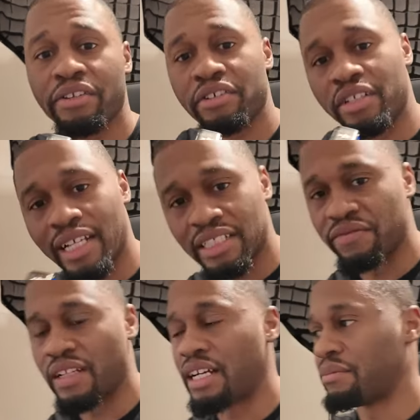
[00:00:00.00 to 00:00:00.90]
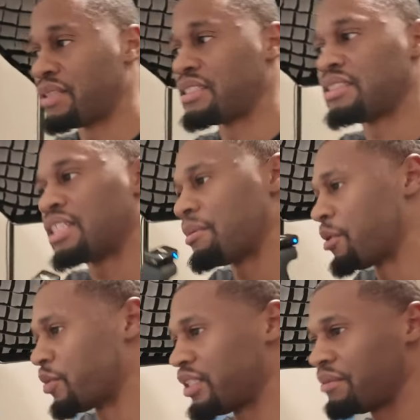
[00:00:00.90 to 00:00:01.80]
hear it on the next vlog, but I just
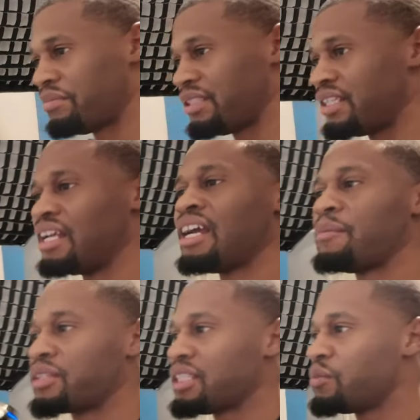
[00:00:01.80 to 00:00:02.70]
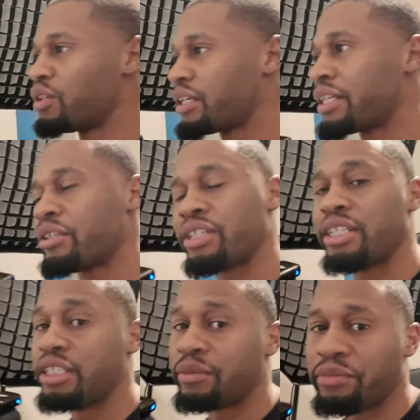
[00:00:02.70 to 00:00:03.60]
came up with that beat. I'm gonna keep working on
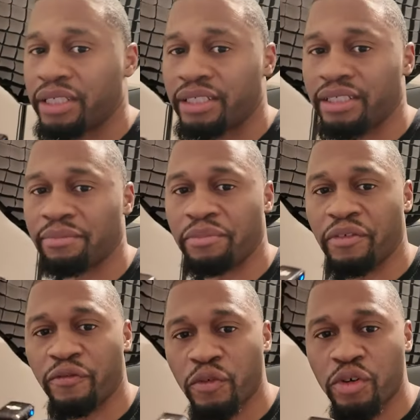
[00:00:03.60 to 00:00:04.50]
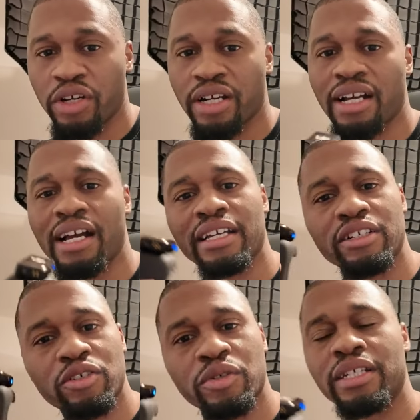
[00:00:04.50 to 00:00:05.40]
it a little bit before I
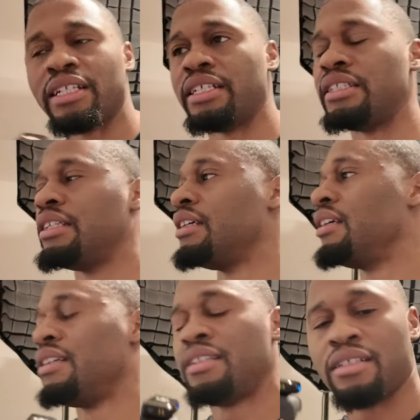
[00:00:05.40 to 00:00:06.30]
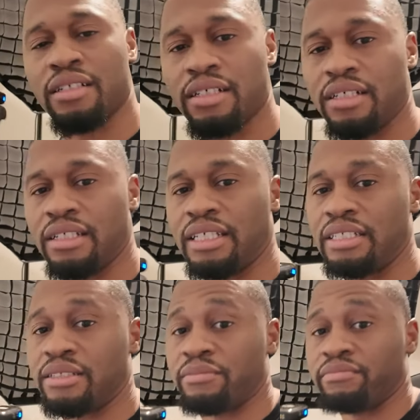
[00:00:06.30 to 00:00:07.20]
go in and uh,
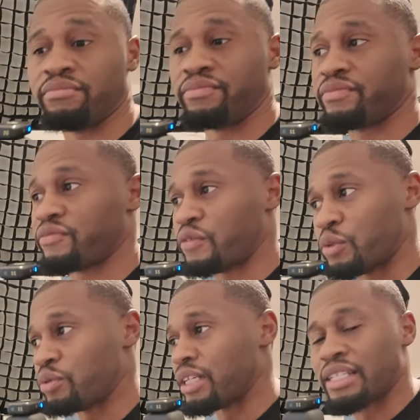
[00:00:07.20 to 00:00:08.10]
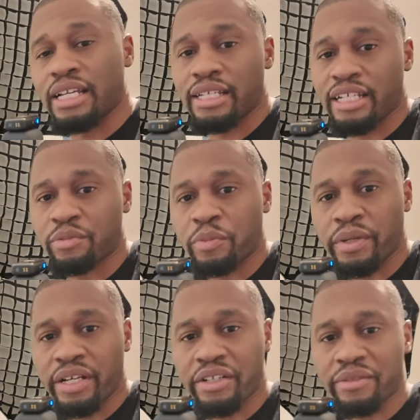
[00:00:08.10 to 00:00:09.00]
eat some food that Yaya's
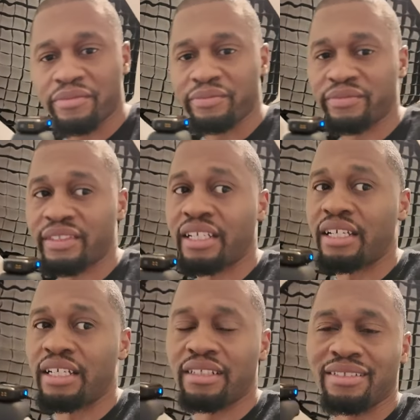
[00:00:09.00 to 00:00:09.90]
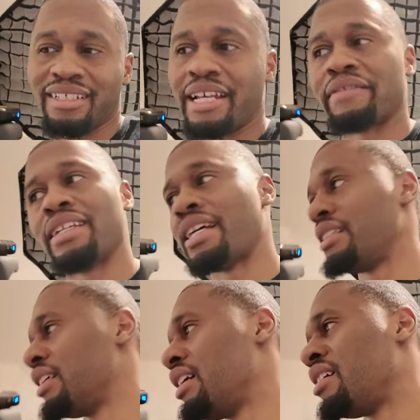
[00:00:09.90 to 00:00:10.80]
preparing. And then after
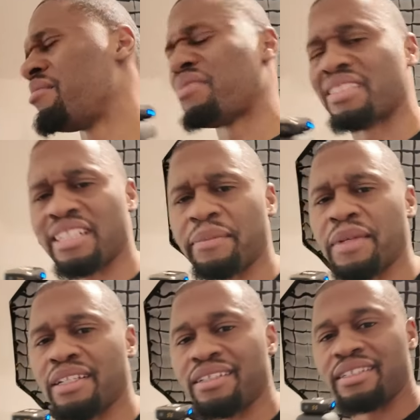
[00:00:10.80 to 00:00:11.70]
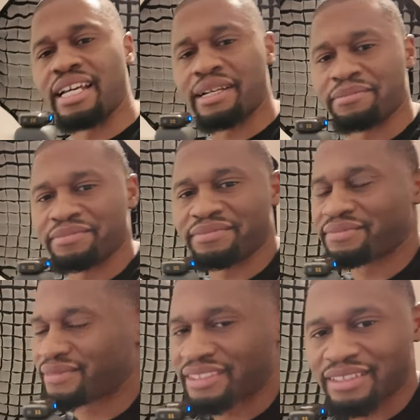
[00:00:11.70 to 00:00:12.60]
that, probably take me a little nap
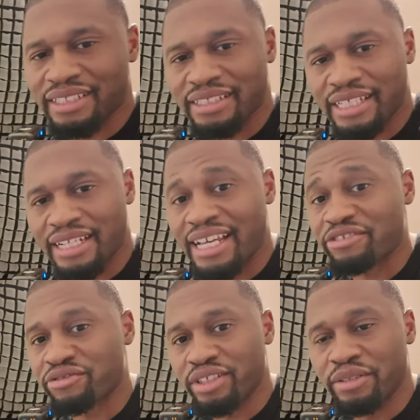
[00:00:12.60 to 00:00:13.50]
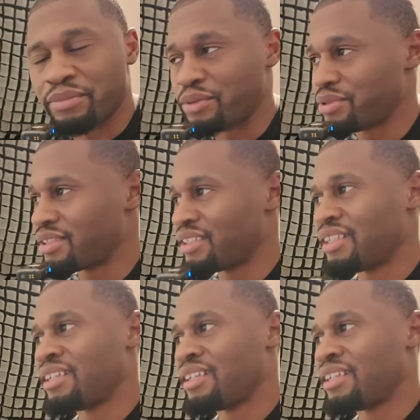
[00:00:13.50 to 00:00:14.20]
just to get that extra little boost.